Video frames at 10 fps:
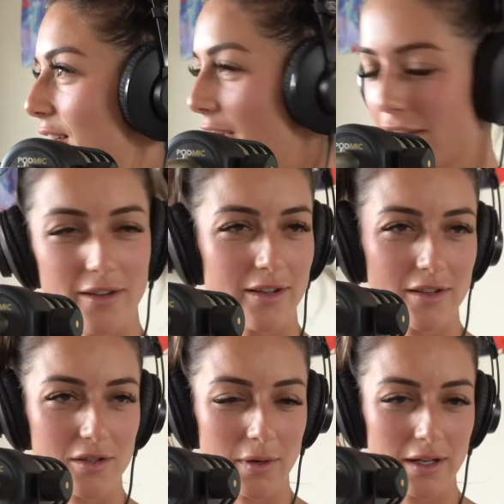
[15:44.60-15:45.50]
you're not in your
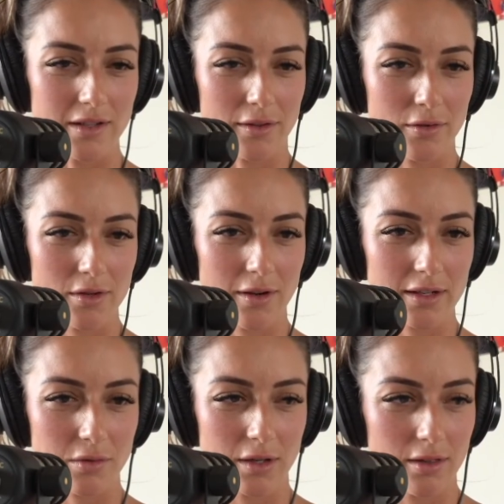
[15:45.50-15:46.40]
20s. I thought you were like
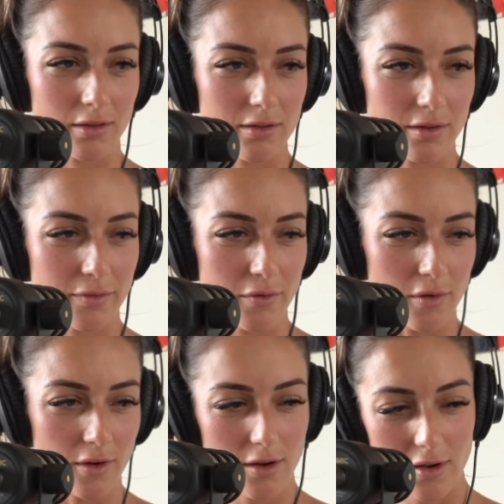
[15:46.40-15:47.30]
23, 24.
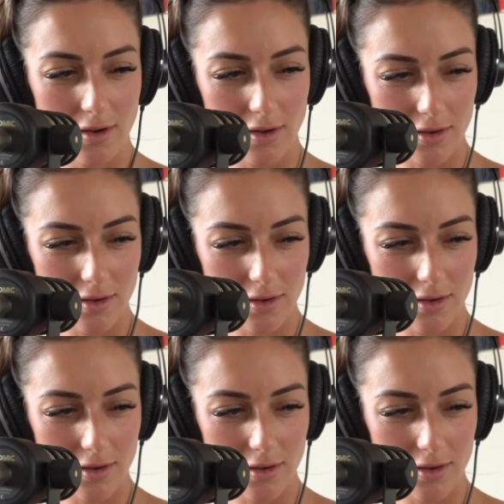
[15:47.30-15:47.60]
Are you?